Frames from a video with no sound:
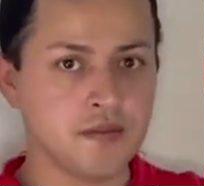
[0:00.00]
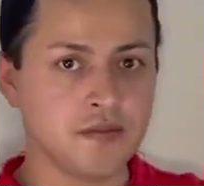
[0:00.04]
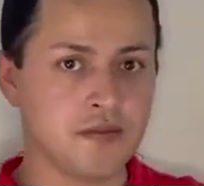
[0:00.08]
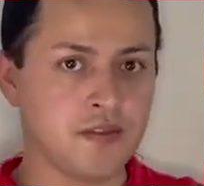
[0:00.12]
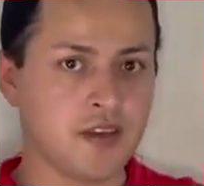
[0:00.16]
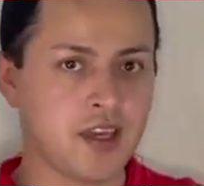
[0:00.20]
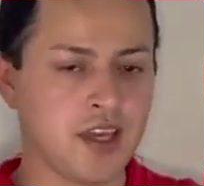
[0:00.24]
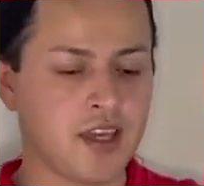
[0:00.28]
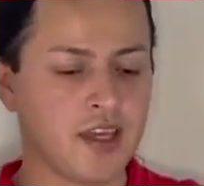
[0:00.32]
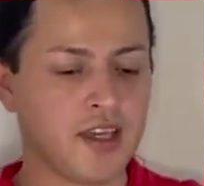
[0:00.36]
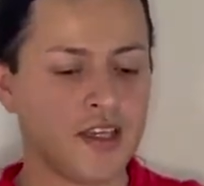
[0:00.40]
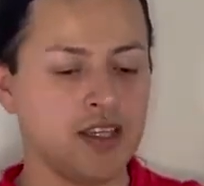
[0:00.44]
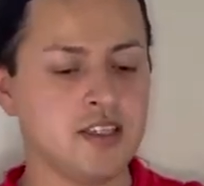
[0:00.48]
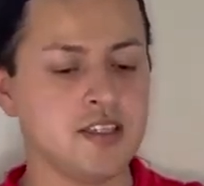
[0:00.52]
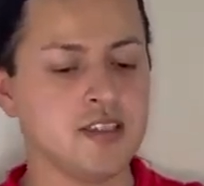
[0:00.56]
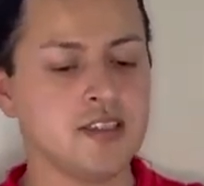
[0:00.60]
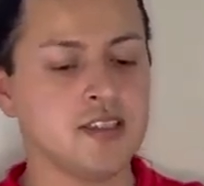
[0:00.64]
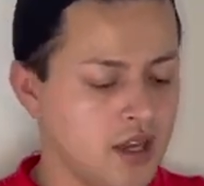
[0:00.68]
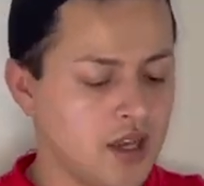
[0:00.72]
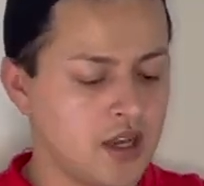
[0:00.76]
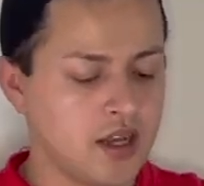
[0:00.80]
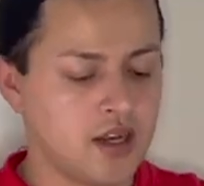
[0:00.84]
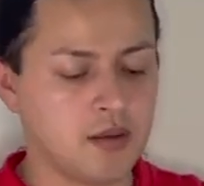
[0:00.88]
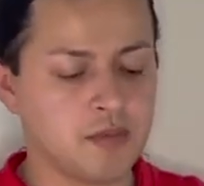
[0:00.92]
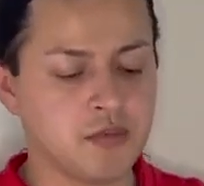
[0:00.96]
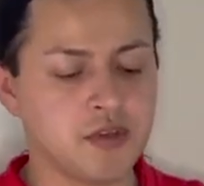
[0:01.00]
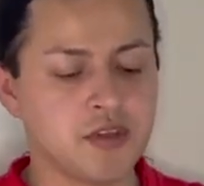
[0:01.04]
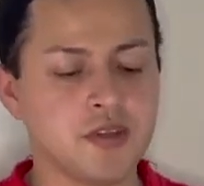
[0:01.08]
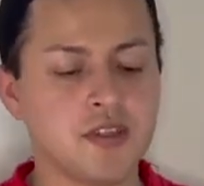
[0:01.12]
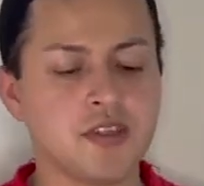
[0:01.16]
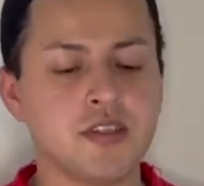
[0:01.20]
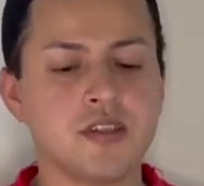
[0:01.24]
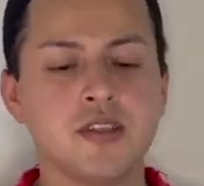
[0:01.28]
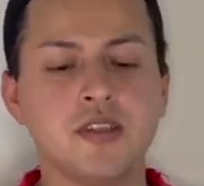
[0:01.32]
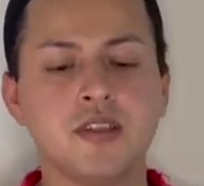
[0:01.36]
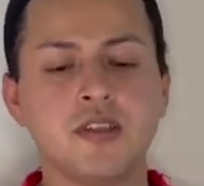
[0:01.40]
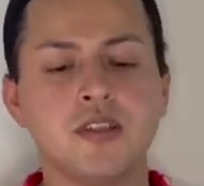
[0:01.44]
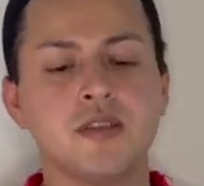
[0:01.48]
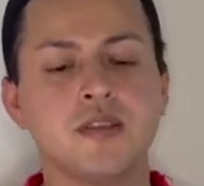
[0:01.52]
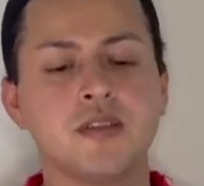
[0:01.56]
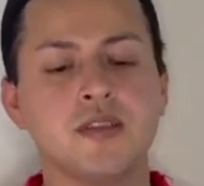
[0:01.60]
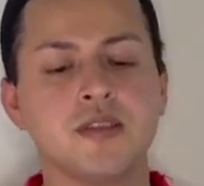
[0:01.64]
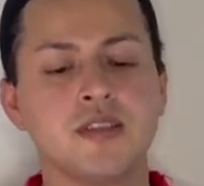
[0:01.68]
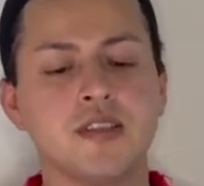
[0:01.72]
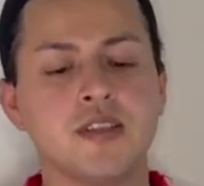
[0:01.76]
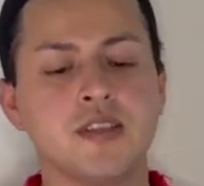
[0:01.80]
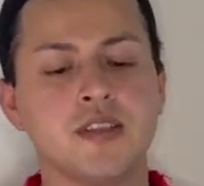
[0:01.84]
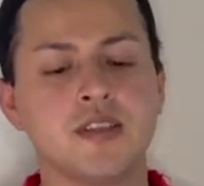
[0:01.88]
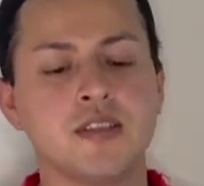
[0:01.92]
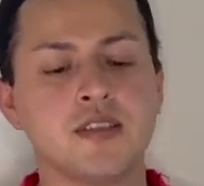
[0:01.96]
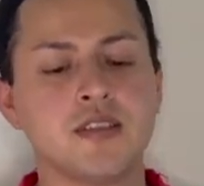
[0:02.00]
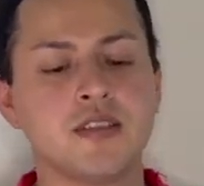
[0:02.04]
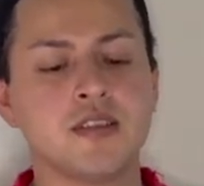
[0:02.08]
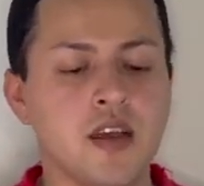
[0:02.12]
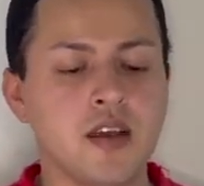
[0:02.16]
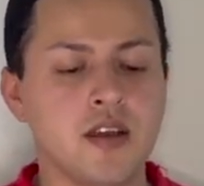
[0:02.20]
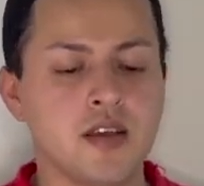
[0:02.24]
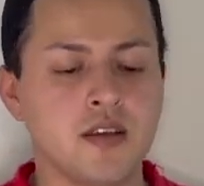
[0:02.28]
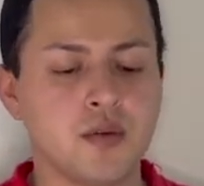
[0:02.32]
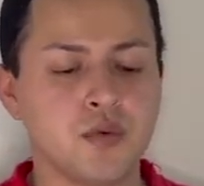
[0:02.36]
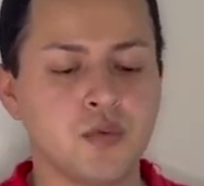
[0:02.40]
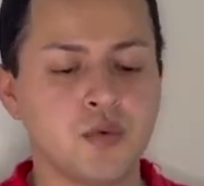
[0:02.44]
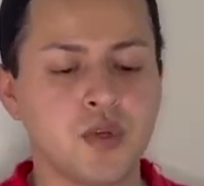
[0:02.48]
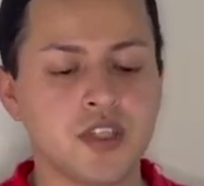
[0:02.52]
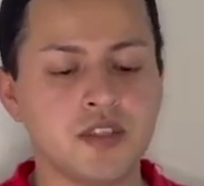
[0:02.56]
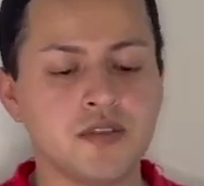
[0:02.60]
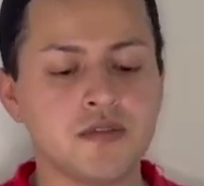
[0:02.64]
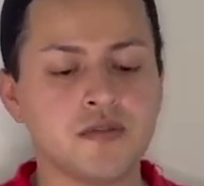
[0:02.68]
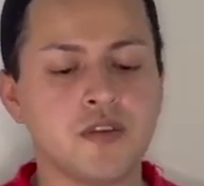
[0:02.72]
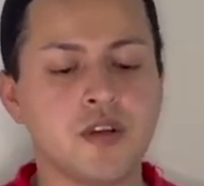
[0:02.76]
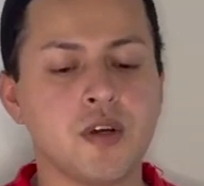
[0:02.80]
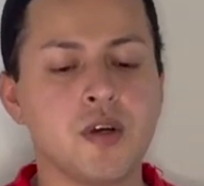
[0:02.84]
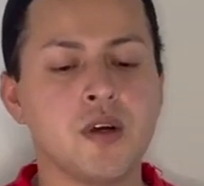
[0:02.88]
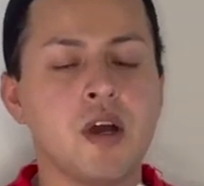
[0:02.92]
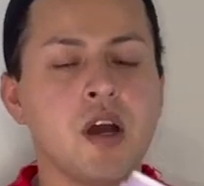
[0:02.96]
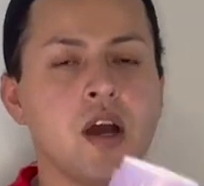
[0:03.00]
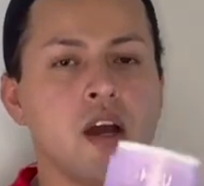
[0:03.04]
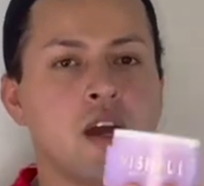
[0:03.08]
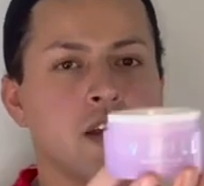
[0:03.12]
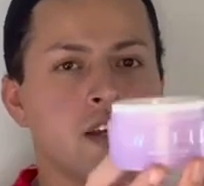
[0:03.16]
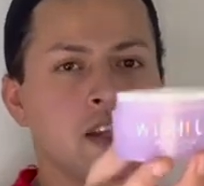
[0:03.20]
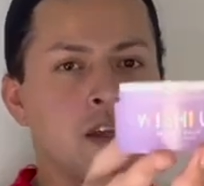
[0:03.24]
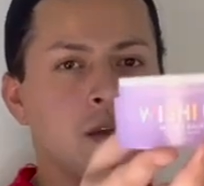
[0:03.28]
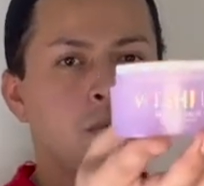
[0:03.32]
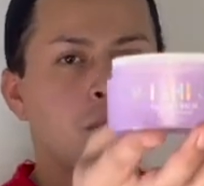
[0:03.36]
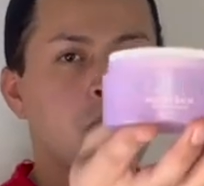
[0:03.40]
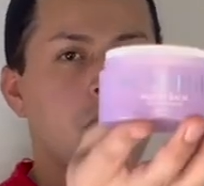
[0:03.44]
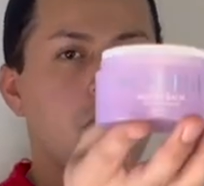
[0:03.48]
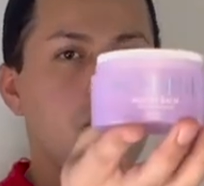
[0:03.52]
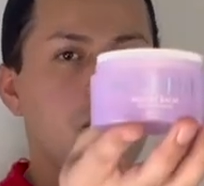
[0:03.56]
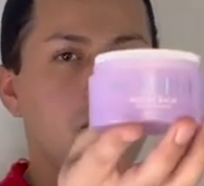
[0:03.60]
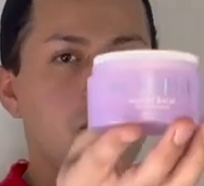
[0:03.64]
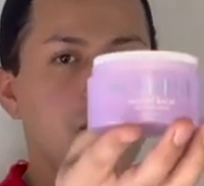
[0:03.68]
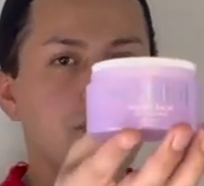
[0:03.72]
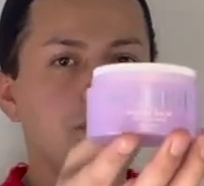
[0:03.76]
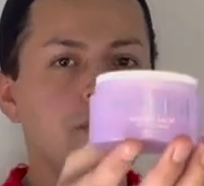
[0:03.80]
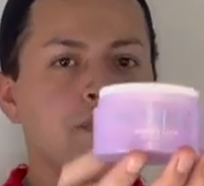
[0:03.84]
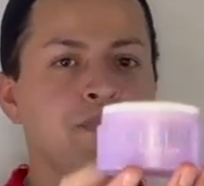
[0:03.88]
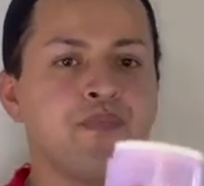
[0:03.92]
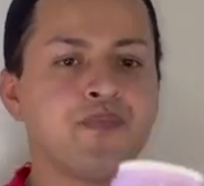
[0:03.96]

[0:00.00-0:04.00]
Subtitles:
face and I'm going to use this Wishful Honey Balm.